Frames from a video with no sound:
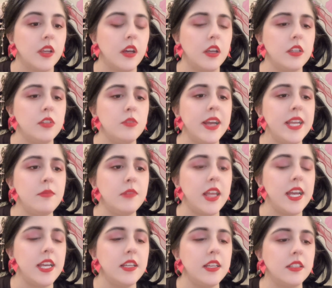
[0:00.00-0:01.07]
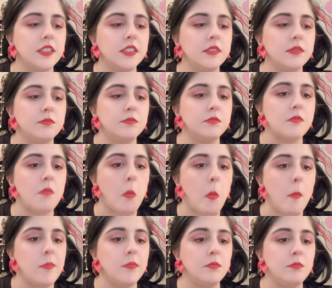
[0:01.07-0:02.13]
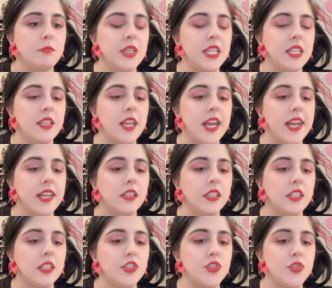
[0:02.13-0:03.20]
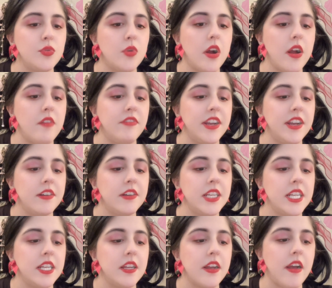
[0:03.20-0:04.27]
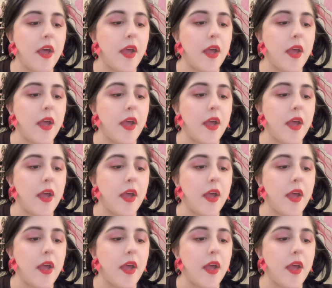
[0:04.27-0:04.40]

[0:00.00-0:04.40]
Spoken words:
You might like, men like that you are very